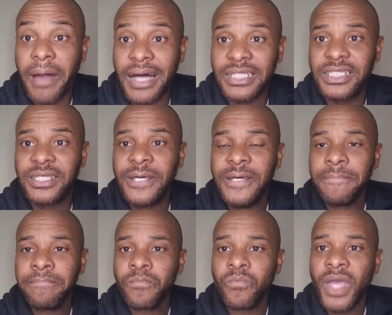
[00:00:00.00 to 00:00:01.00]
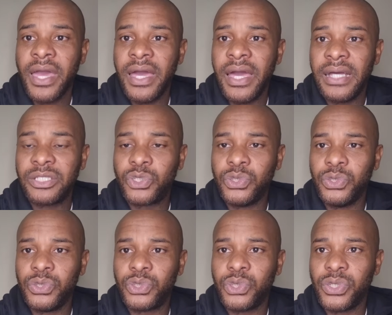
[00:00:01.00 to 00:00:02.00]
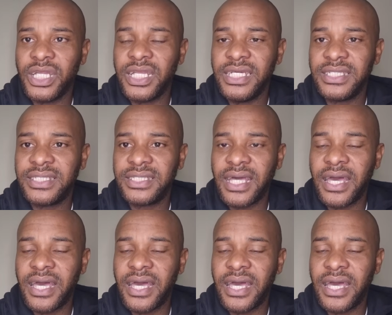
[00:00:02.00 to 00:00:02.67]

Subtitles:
pass to release